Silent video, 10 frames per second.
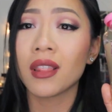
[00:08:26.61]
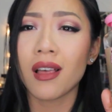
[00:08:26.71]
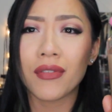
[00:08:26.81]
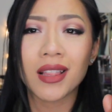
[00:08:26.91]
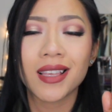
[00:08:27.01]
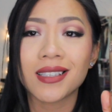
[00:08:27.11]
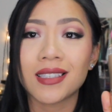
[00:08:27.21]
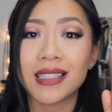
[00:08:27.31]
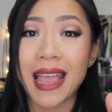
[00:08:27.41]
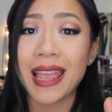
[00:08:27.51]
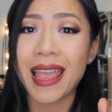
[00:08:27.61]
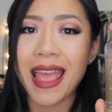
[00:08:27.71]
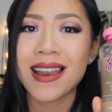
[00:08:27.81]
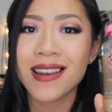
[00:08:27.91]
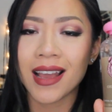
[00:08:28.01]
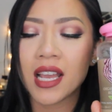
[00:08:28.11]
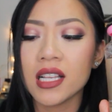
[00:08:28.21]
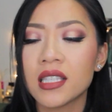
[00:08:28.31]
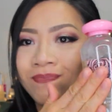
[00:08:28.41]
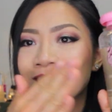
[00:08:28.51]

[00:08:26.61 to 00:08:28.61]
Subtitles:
I'm loving this day and night.